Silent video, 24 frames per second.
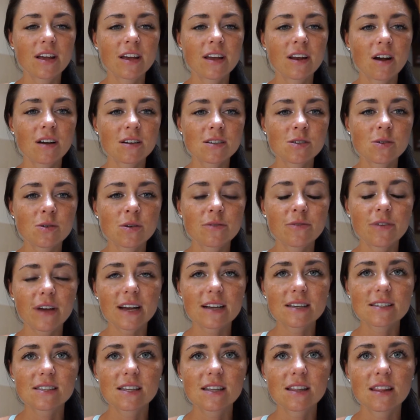it also
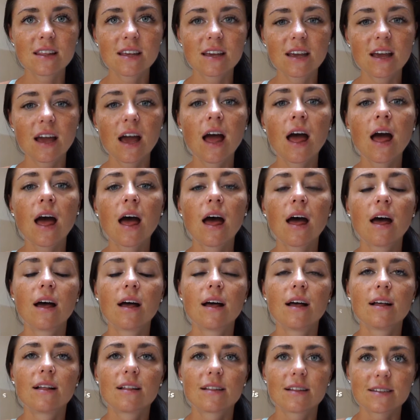affects the
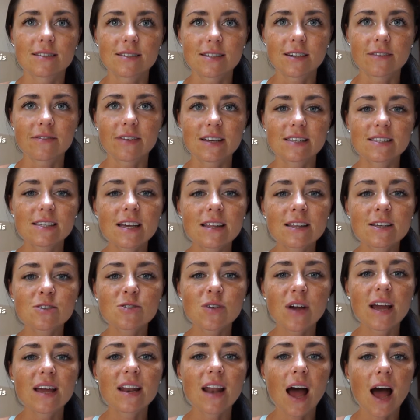Let's see if I say this
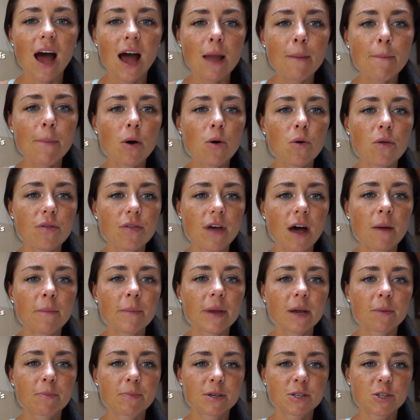right,
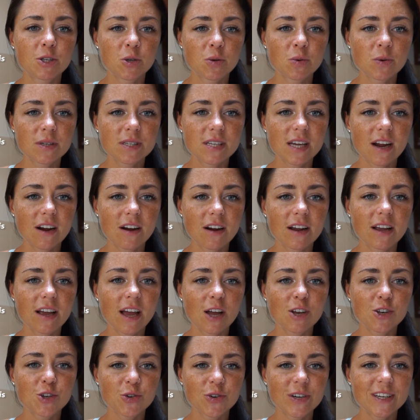hypothalamic pituitary
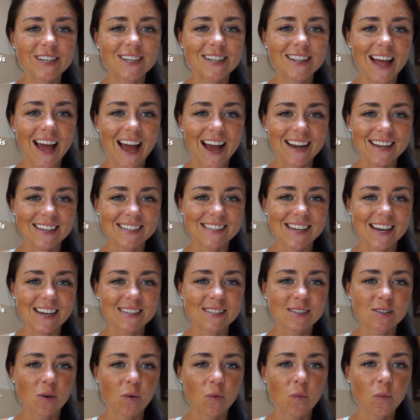adrenal
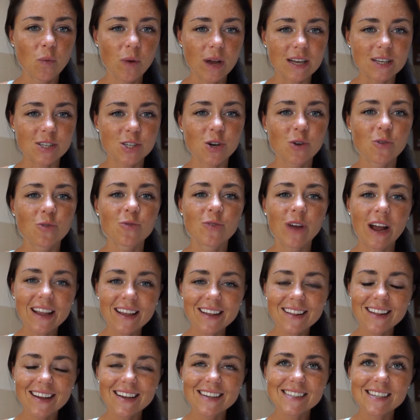axis, which
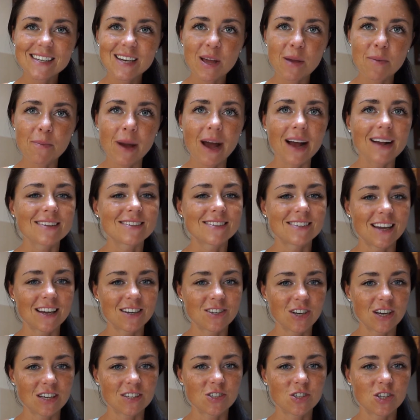regulates and impacts
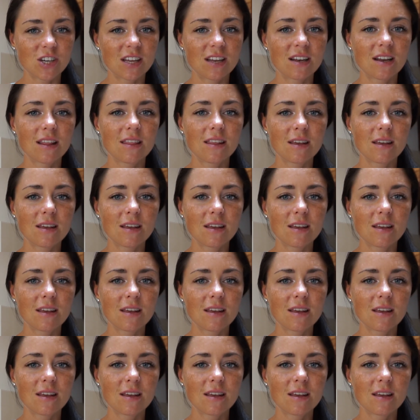digestion,